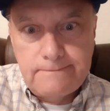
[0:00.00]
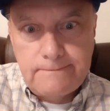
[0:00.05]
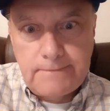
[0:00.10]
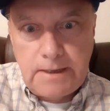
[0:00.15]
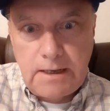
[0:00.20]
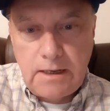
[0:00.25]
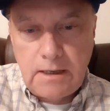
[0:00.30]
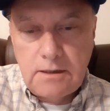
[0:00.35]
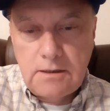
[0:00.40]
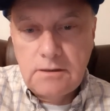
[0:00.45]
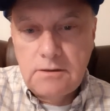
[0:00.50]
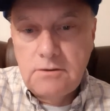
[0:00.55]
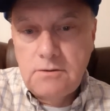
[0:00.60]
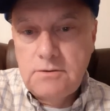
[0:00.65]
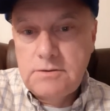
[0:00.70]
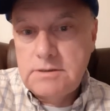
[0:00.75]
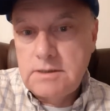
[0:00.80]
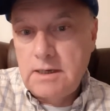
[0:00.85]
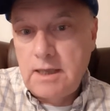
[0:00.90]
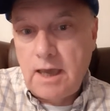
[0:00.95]
And I could
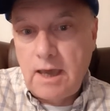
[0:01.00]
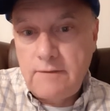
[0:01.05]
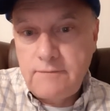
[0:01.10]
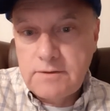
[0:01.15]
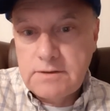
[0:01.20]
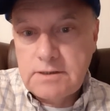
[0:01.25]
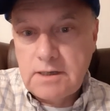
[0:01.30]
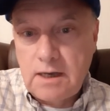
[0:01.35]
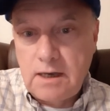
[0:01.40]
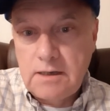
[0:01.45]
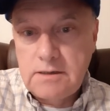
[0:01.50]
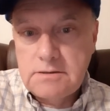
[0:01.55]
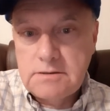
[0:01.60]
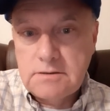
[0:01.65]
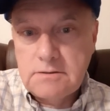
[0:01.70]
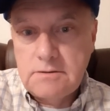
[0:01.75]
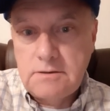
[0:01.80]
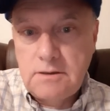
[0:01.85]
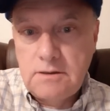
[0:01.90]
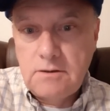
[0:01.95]
lose an
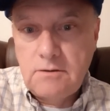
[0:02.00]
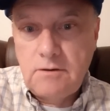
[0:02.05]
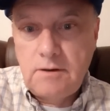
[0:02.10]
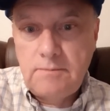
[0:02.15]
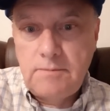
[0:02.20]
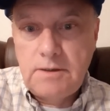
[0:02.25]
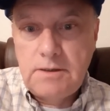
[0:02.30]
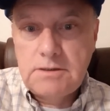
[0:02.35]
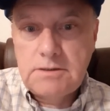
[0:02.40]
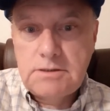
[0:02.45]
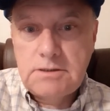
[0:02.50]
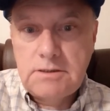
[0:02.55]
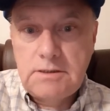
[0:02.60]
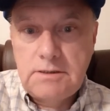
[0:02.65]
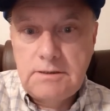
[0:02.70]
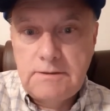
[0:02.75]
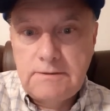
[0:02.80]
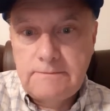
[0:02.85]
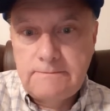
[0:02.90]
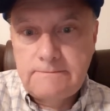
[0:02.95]
advertiser. You know, I mean,
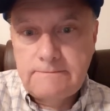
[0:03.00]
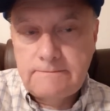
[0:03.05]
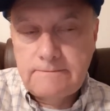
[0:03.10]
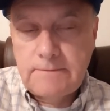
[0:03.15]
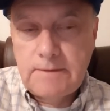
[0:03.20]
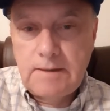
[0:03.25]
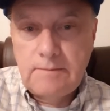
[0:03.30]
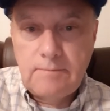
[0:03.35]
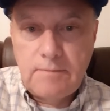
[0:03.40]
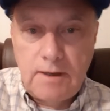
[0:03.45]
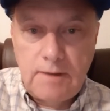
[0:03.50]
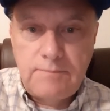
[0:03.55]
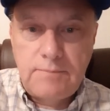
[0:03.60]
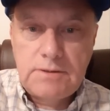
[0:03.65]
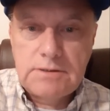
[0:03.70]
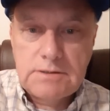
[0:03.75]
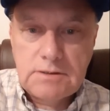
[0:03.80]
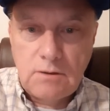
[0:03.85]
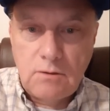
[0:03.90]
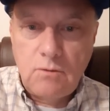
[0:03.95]
she, it might be
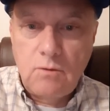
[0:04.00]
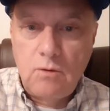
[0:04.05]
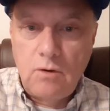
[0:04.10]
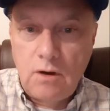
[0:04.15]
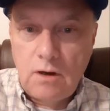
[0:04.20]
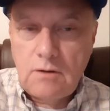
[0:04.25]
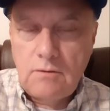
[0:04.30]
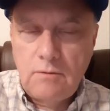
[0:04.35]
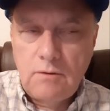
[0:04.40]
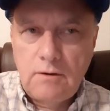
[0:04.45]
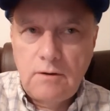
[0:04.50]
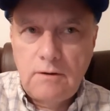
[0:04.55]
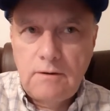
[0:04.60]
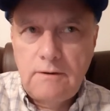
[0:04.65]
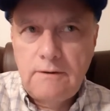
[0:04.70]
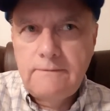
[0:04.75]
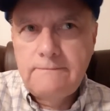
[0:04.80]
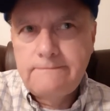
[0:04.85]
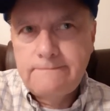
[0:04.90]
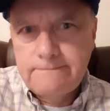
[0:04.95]
so awkward,
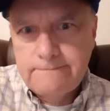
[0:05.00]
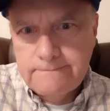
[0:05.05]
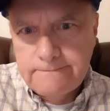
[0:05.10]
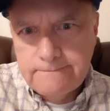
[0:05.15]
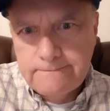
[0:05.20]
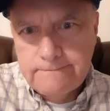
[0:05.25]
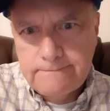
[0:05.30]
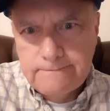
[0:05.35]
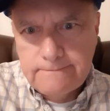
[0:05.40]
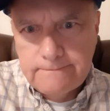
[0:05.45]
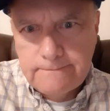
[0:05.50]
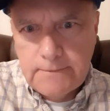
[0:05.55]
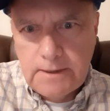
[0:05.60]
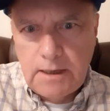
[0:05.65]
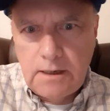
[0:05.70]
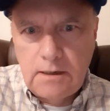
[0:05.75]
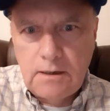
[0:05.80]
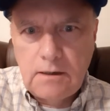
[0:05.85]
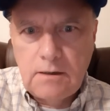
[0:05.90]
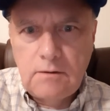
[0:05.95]

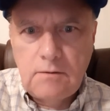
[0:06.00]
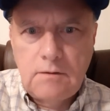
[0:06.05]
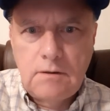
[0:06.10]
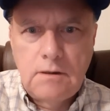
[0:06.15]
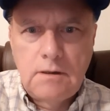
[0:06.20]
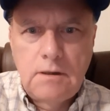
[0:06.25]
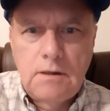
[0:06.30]
you know.